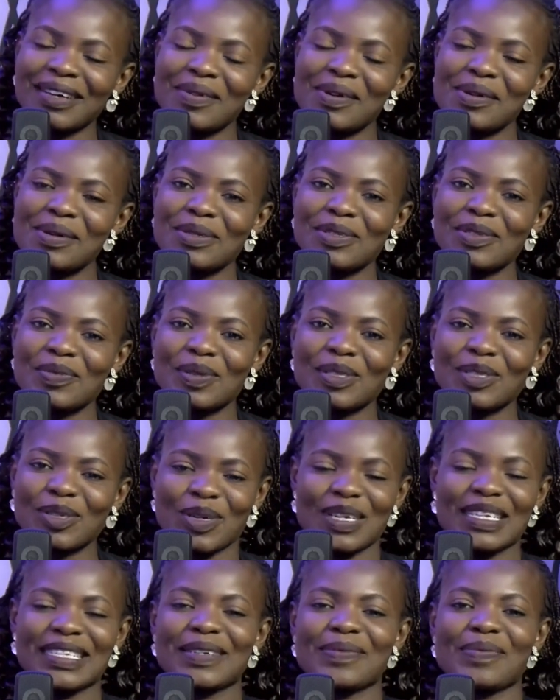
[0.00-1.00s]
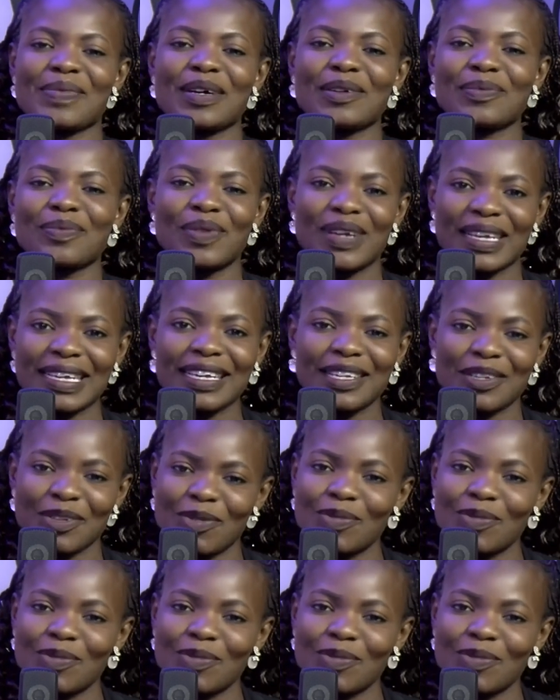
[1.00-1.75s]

and we're going to be talking about bringing